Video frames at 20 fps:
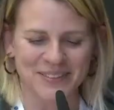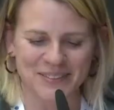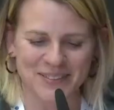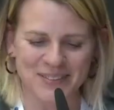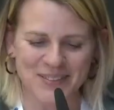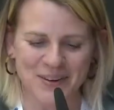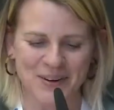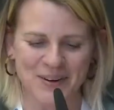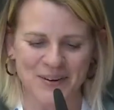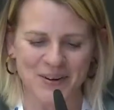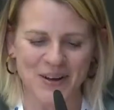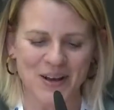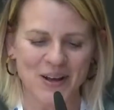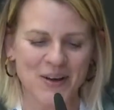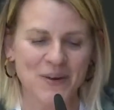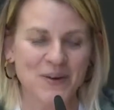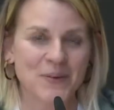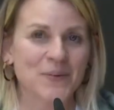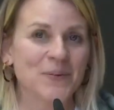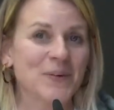So
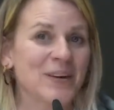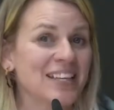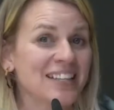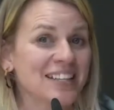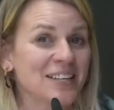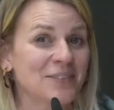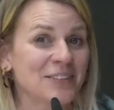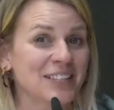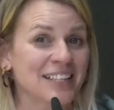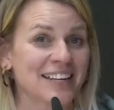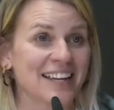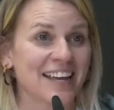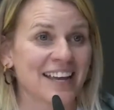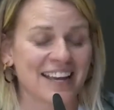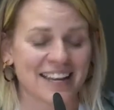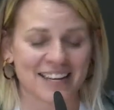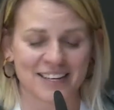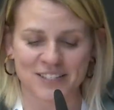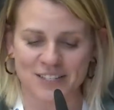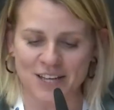we live in an
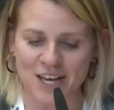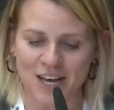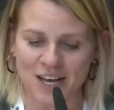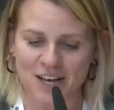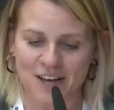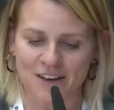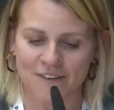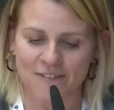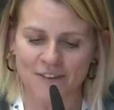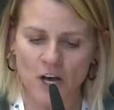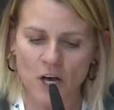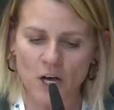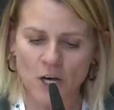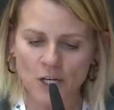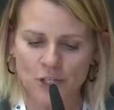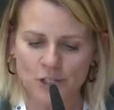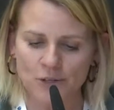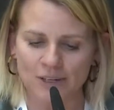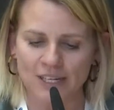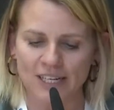age of
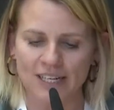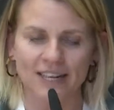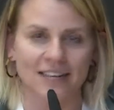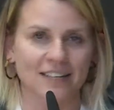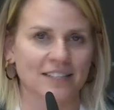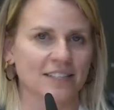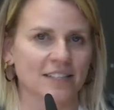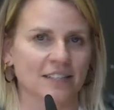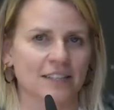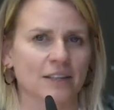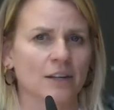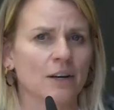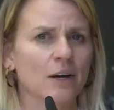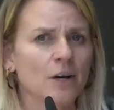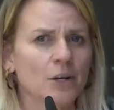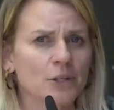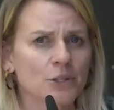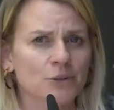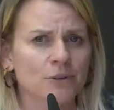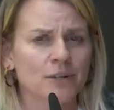ultra connection,
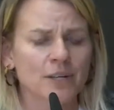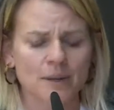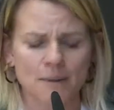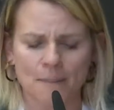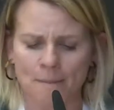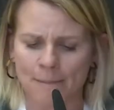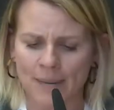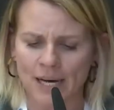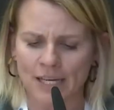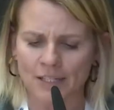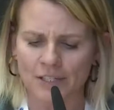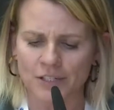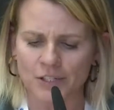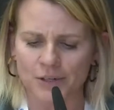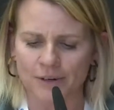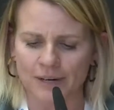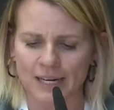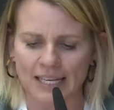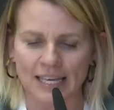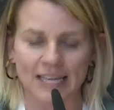ultra
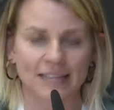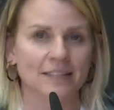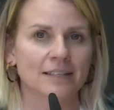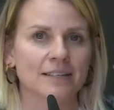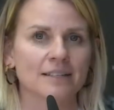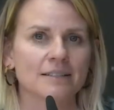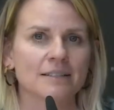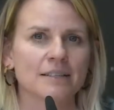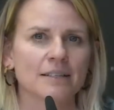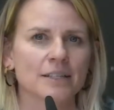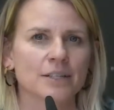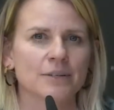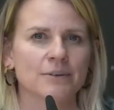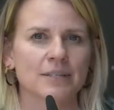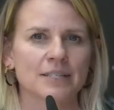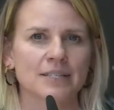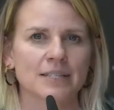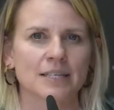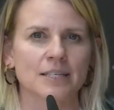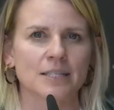monitoring, and
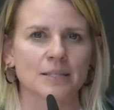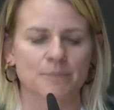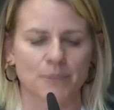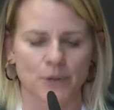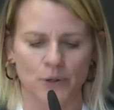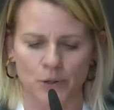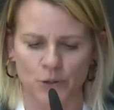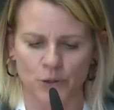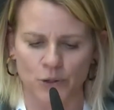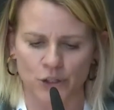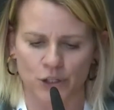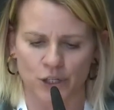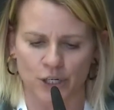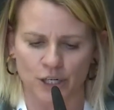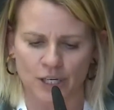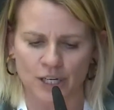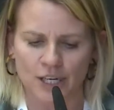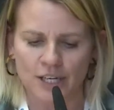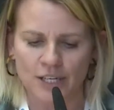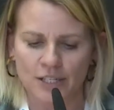continuous
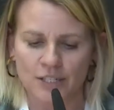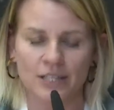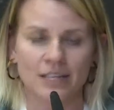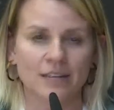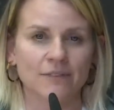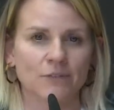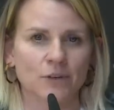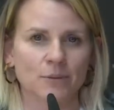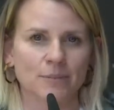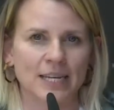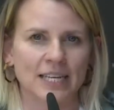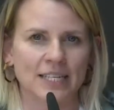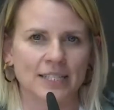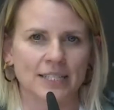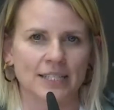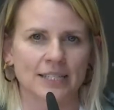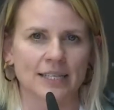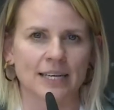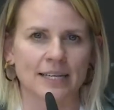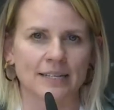exposure to
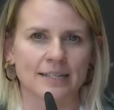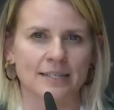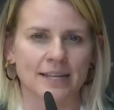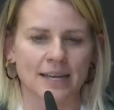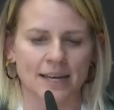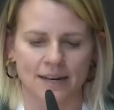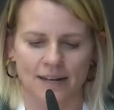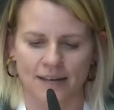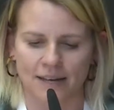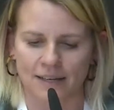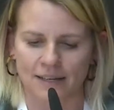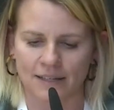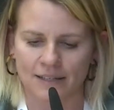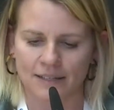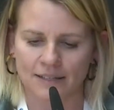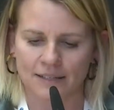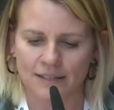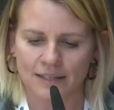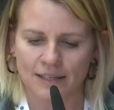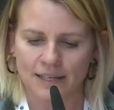information and data.
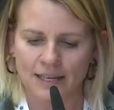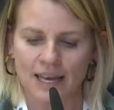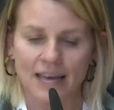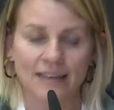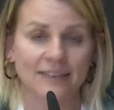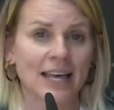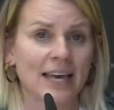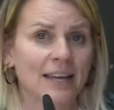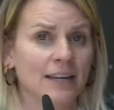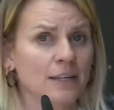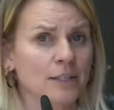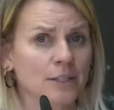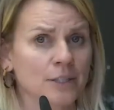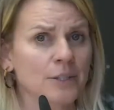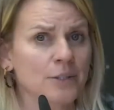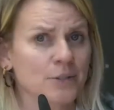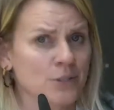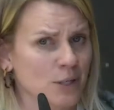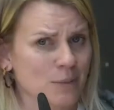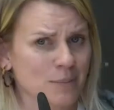And that
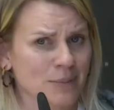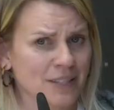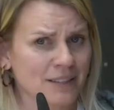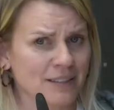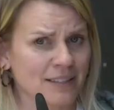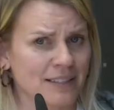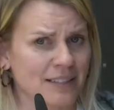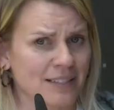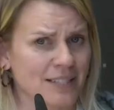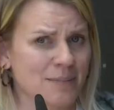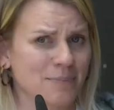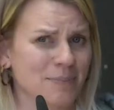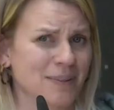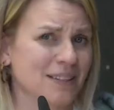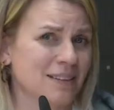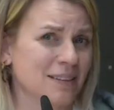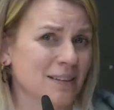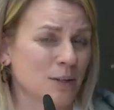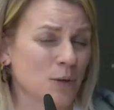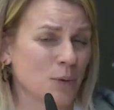includes our buildings.
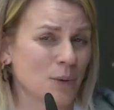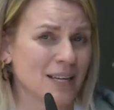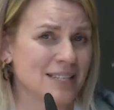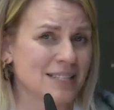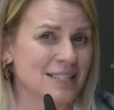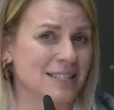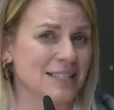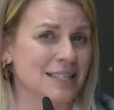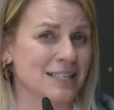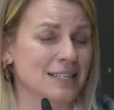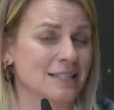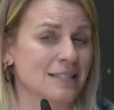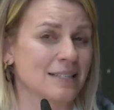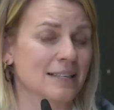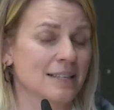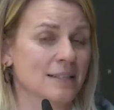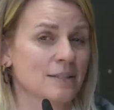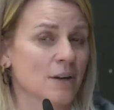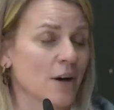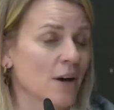But the question
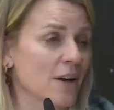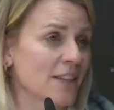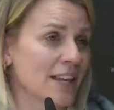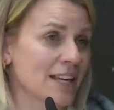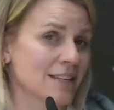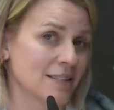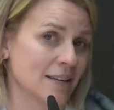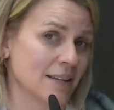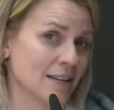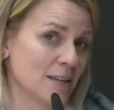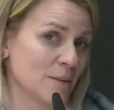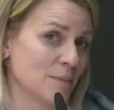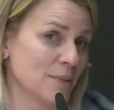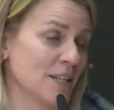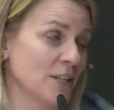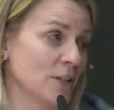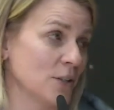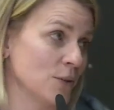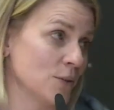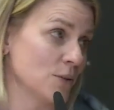is all that data
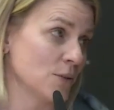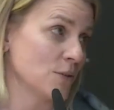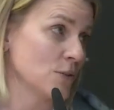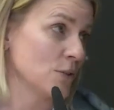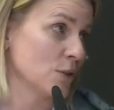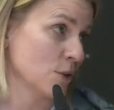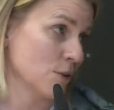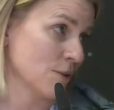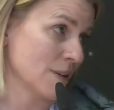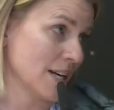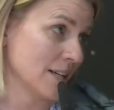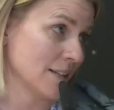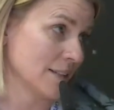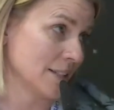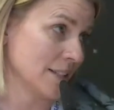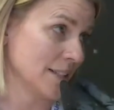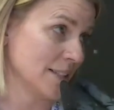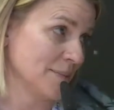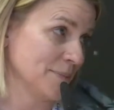being used correctly?